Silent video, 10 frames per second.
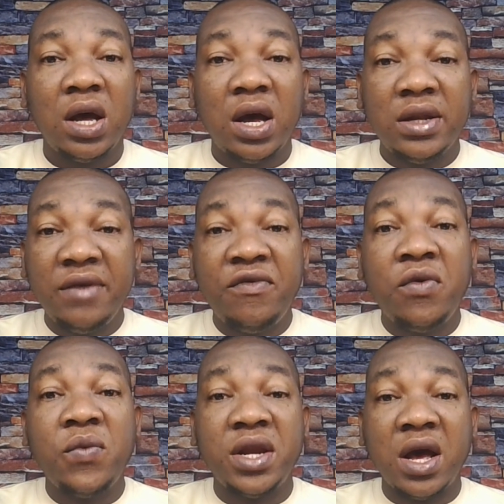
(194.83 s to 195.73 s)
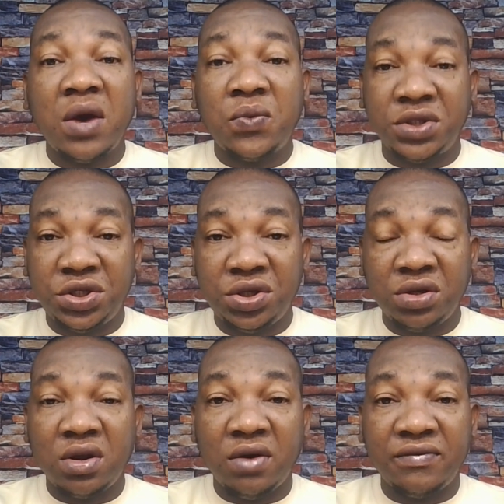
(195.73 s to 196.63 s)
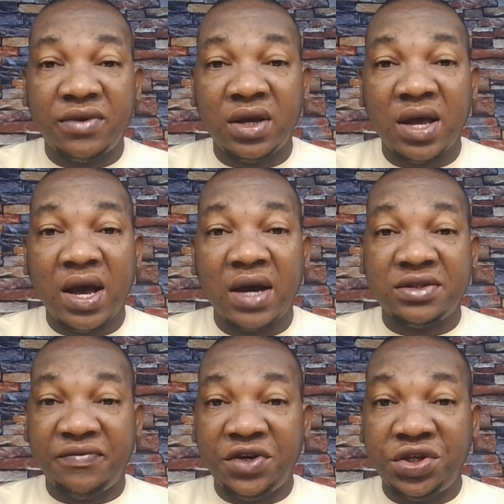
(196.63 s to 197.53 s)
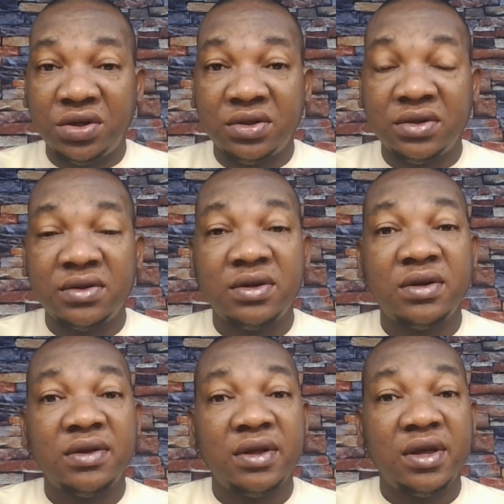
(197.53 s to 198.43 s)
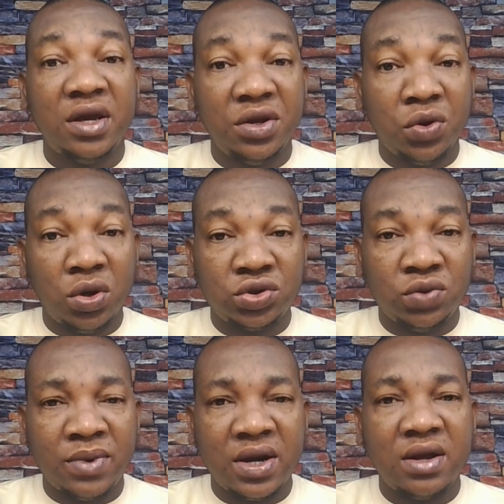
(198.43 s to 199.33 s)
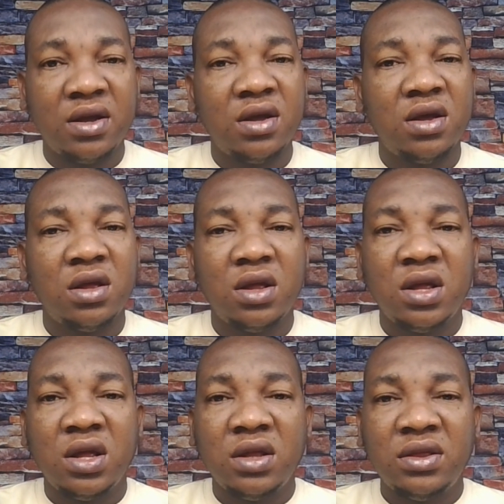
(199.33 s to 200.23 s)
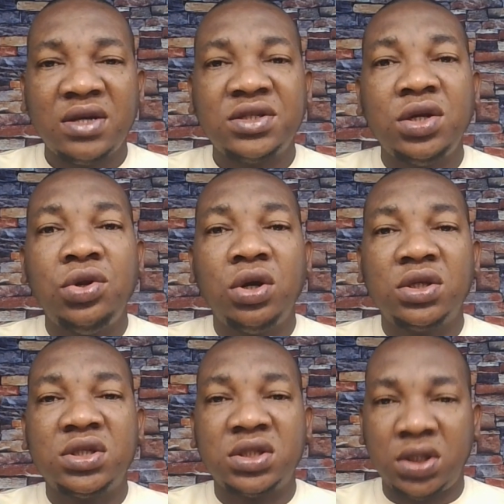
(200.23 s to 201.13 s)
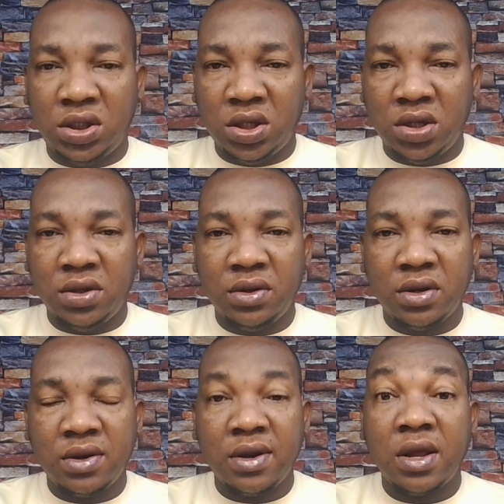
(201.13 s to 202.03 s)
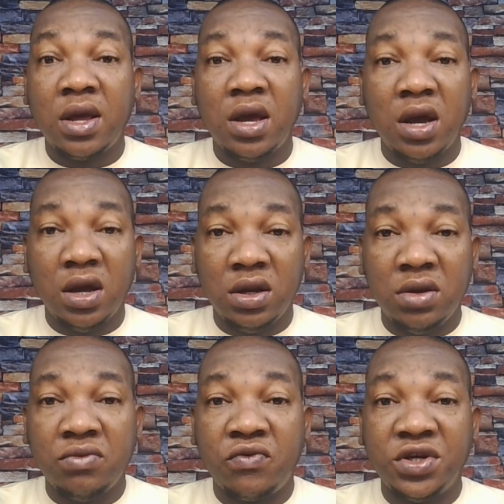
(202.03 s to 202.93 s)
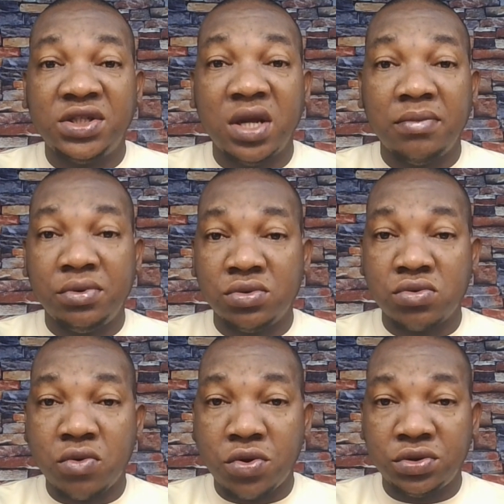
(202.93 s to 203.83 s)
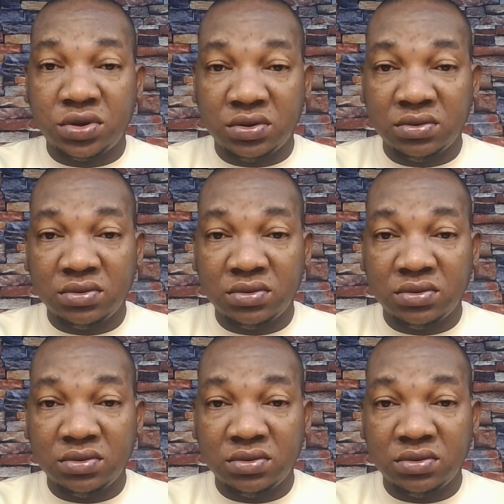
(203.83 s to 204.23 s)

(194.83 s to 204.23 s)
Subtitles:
And even with the acquisition of the Activision in October, they're still not seeing any reasonable growth.